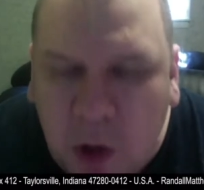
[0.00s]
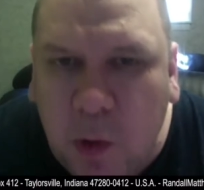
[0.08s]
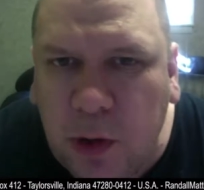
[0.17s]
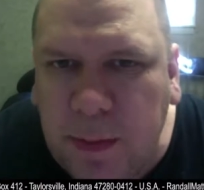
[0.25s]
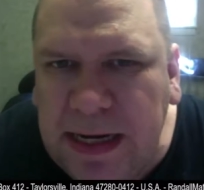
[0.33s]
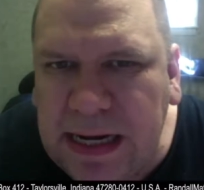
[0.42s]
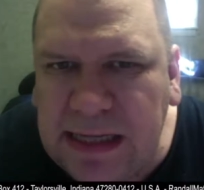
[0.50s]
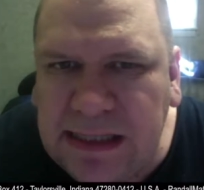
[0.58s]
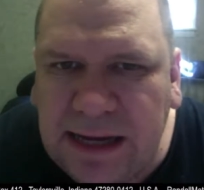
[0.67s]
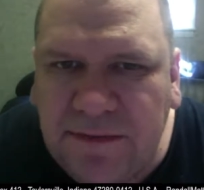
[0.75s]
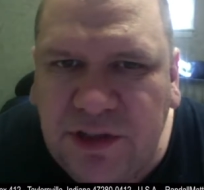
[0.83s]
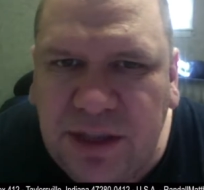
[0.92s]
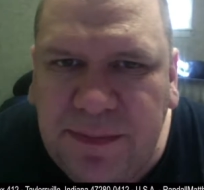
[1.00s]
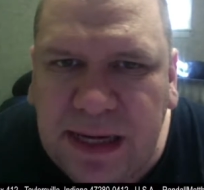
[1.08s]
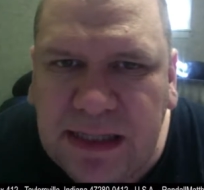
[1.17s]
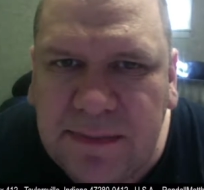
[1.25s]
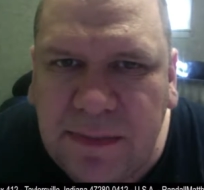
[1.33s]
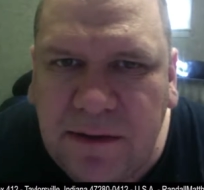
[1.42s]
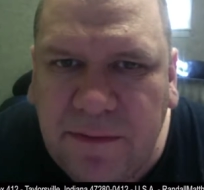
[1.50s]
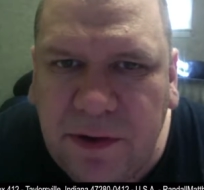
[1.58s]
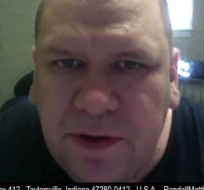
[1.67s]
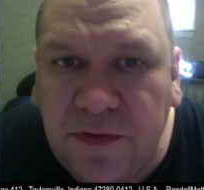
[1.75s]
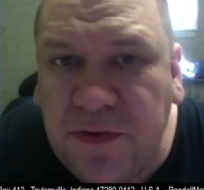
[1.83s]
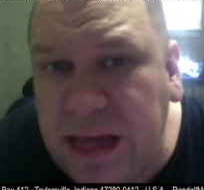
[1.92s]
would it be nice to have GPS in my
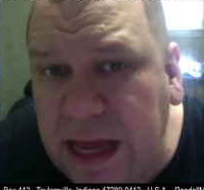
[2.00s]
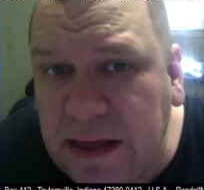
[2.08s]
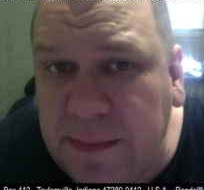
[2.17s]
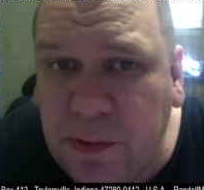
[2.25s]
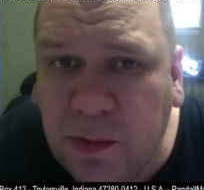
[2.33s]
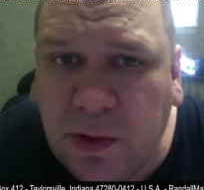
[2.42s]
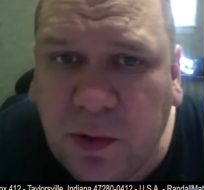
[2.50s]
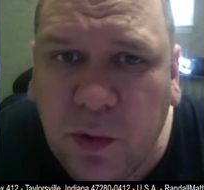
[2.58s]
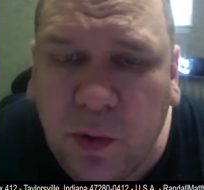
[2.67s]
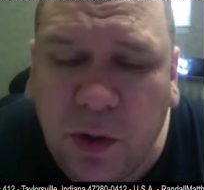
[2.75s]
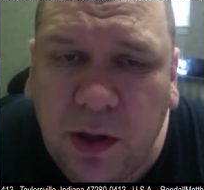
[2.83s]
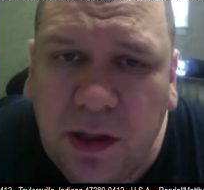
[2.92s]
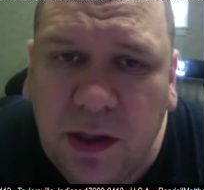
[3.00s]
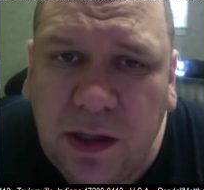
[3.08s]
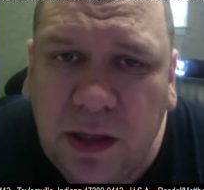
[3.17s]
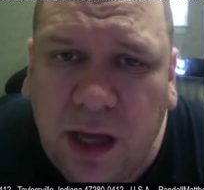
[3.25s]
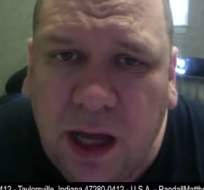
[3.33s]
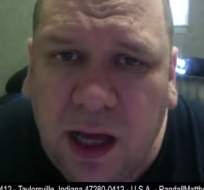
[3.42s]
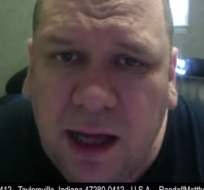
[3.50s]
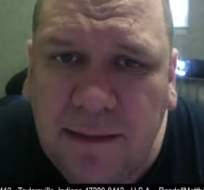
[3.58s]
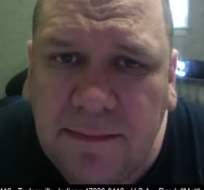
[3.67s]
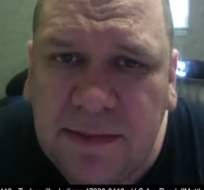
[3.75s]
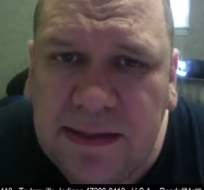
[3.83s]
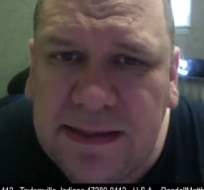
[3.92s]
photos? Yeah, that'd be really cool.
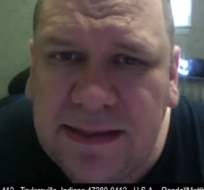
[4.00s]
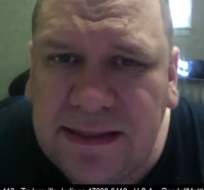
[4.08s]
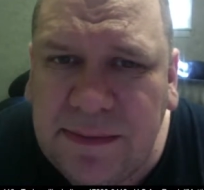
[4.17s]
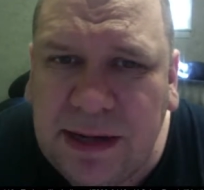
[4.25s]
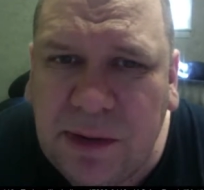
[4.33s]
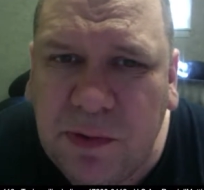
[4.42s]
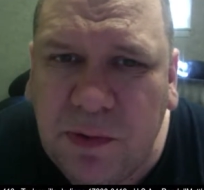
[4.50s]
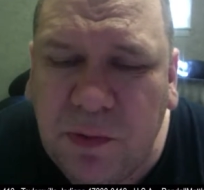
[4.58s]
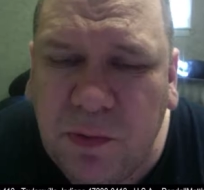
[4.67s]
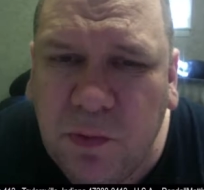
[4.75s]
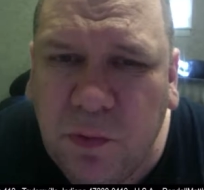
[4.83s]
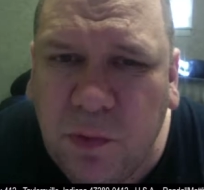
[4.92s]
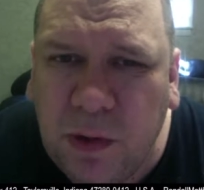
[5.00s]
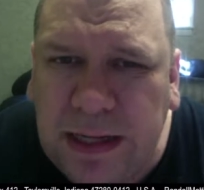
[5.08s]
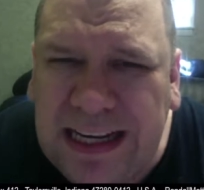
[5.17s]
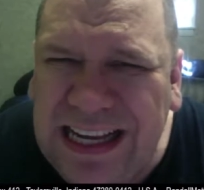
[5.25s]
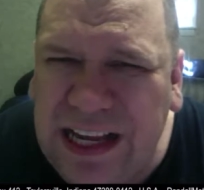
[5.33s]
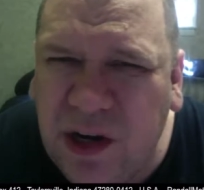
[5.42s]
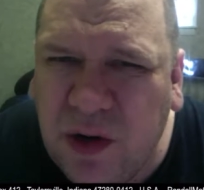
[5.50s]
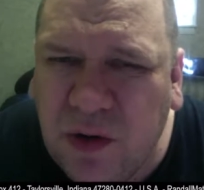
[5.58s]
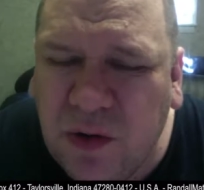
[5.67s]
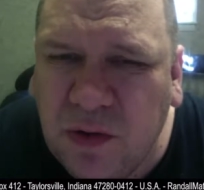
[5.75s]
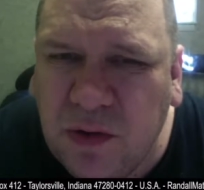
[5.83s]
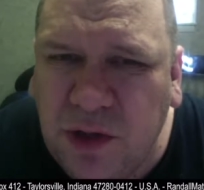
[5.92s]
Um, is it something I would really need
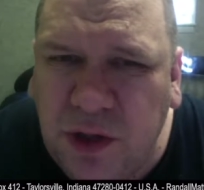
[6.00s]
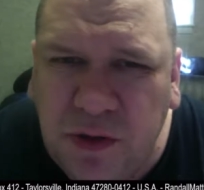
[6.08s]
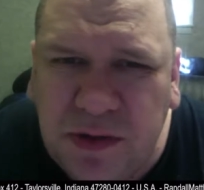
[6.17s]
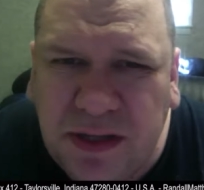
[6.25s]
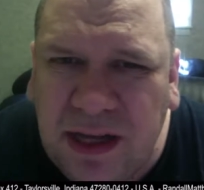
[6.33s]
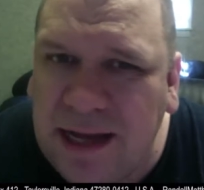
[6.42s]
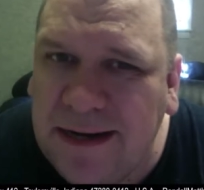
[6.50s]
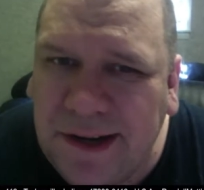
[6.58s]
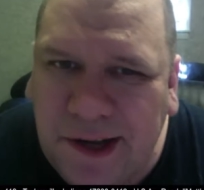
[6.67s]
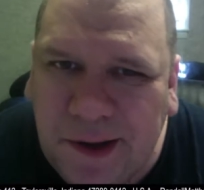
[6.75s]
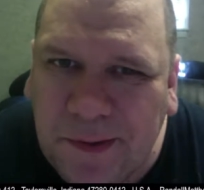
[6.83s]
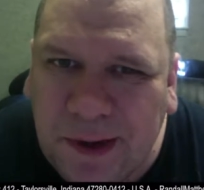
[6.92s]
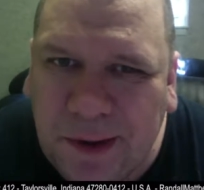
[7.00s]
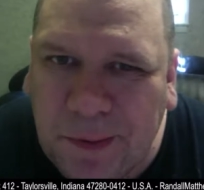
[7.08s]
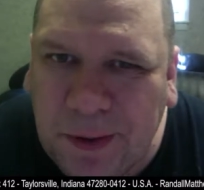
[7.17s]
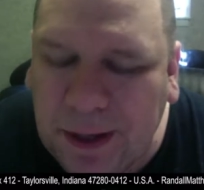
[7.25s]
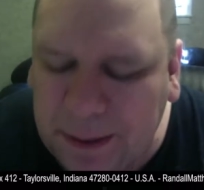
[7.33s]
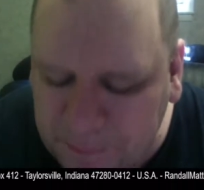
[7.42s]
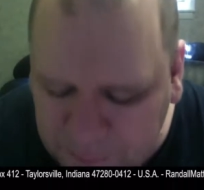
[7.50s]
or use a lot? No, not really.